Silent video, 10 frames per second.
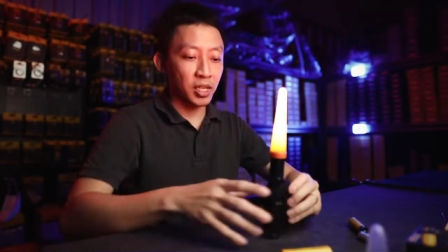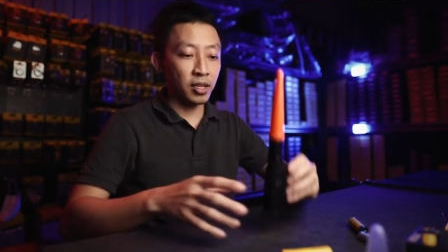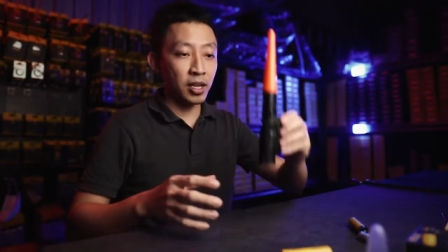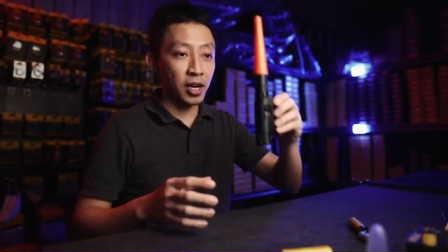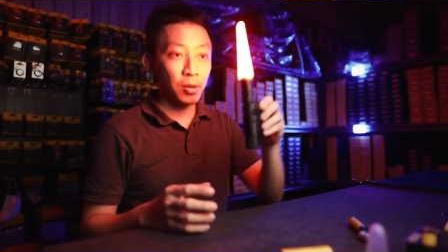
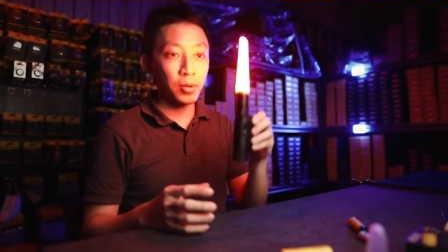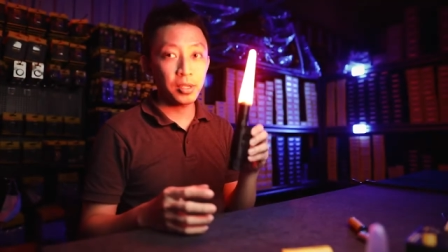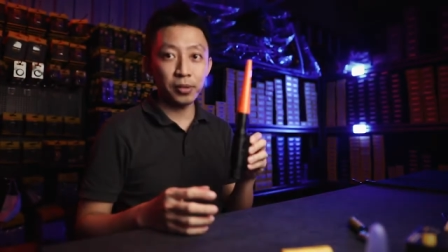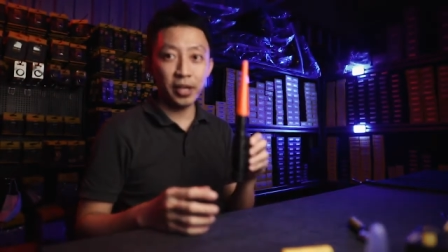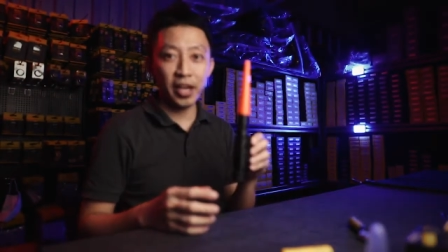And now
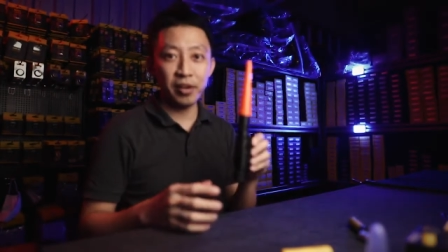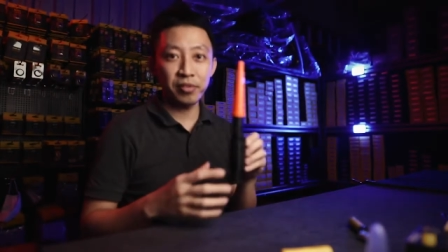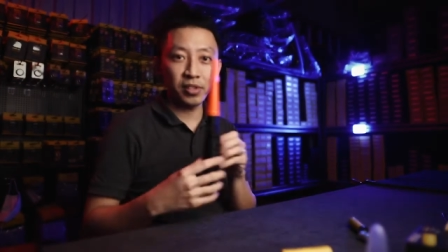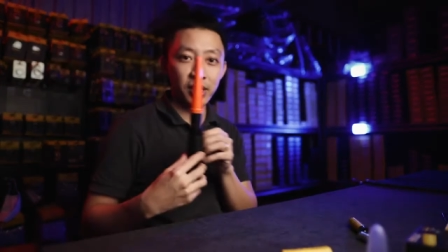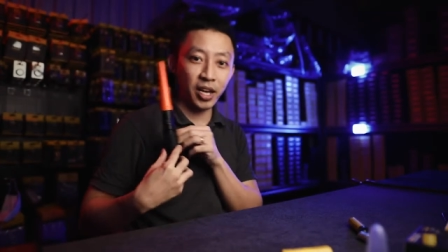what do I
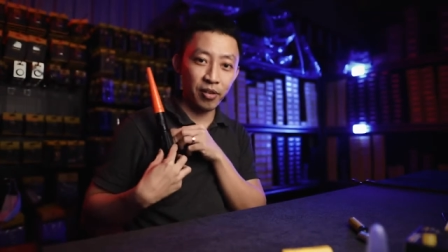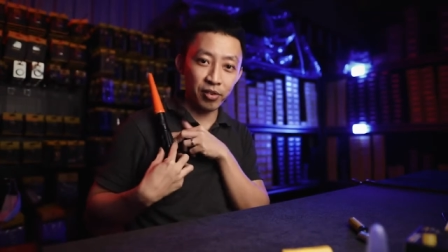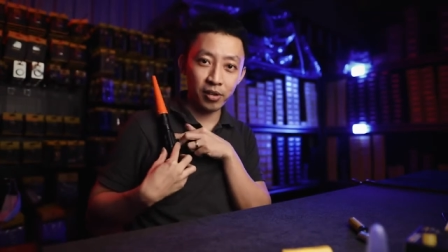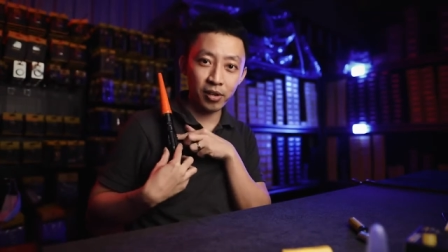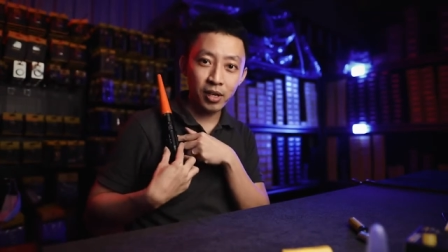have is I have
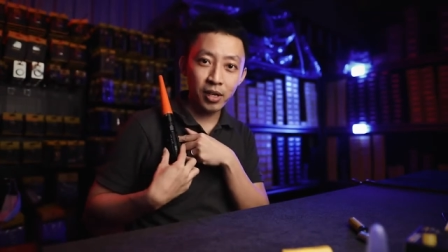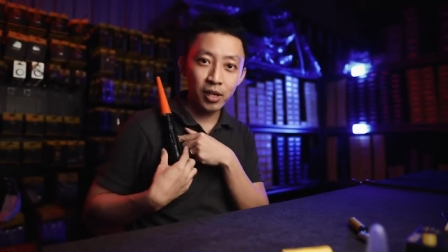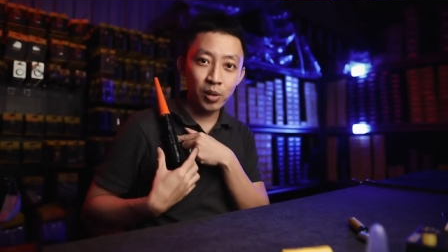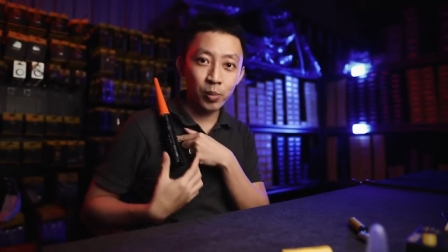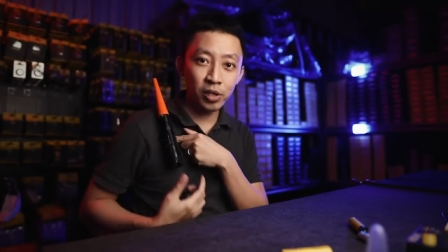a
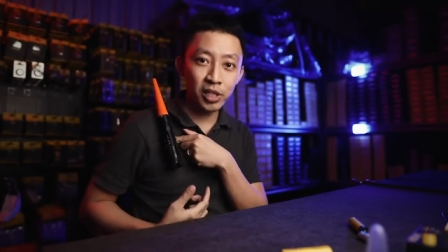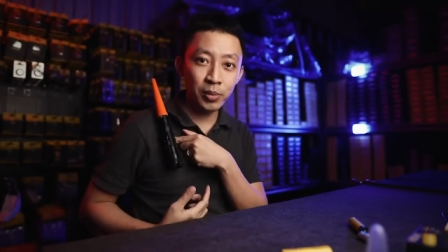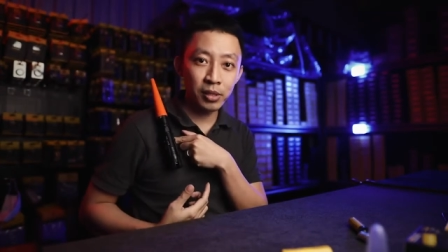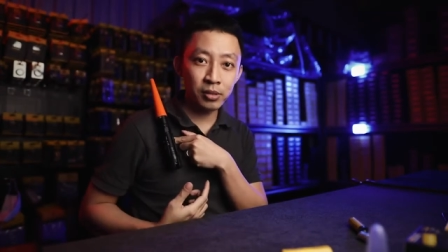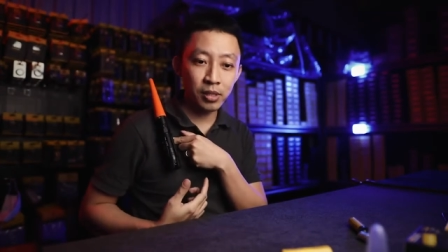
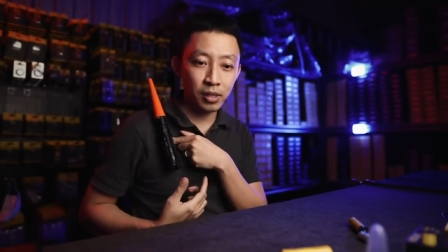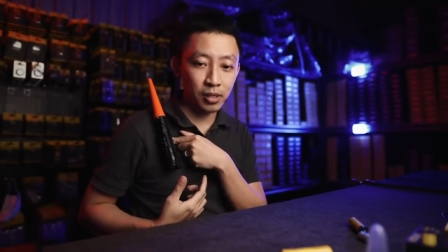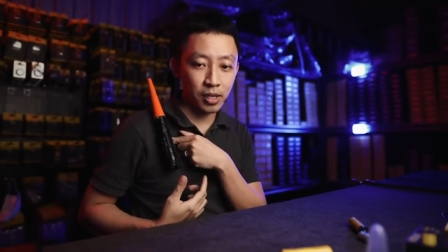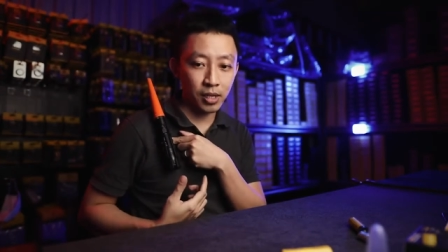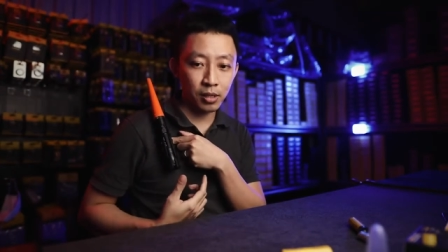body mounted
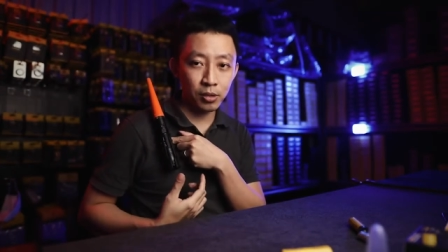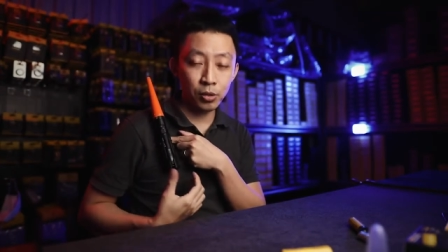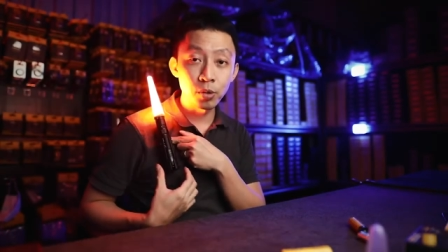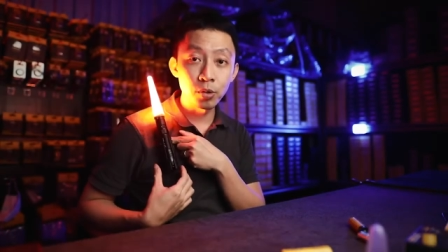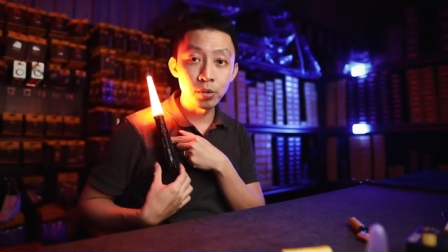uh,
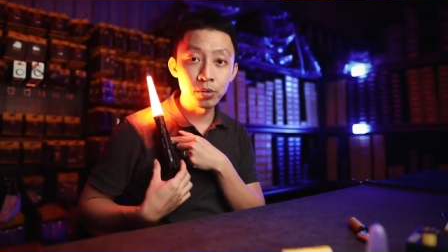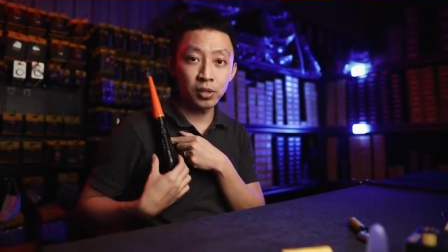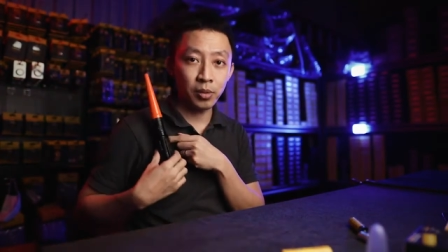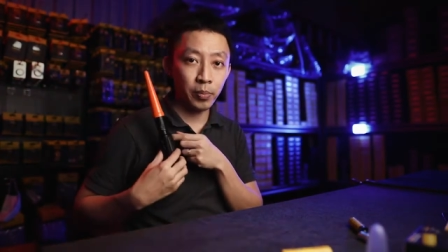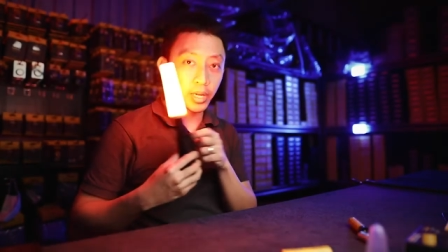
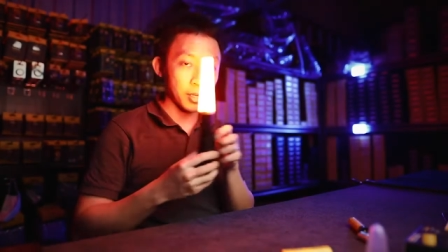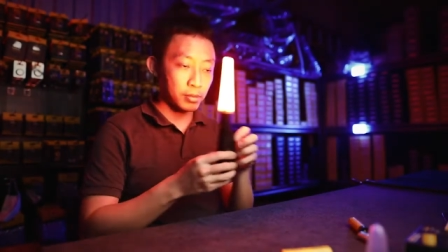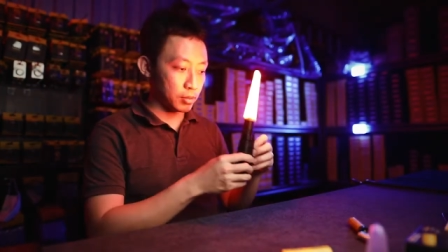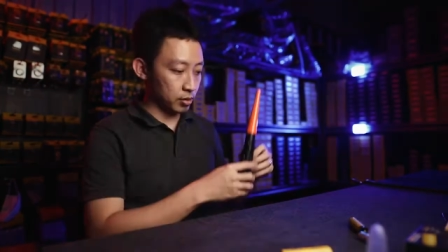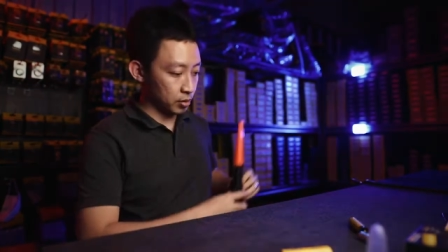cone or belt.